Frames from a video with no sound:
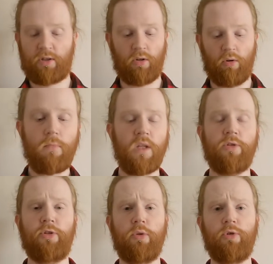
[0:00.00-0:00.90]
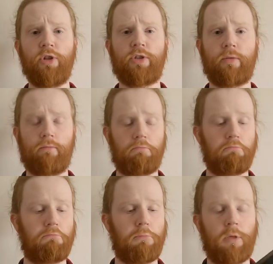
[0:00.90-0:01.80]
So you would just
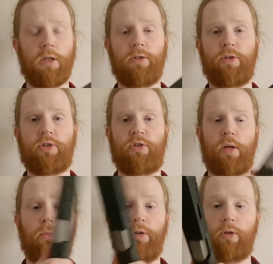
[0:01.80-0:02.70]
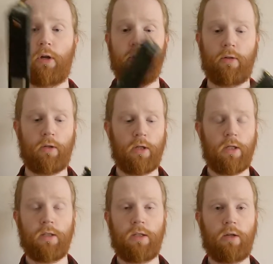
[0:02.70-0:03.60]
disassemble your gun,
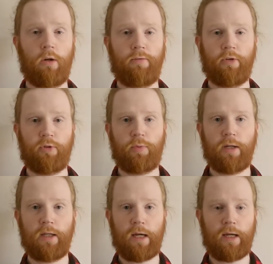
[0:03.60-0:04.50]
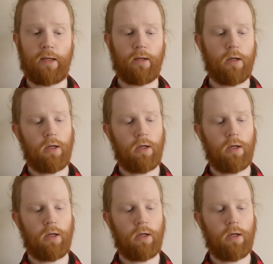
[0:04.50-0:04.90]
take off your spring guide,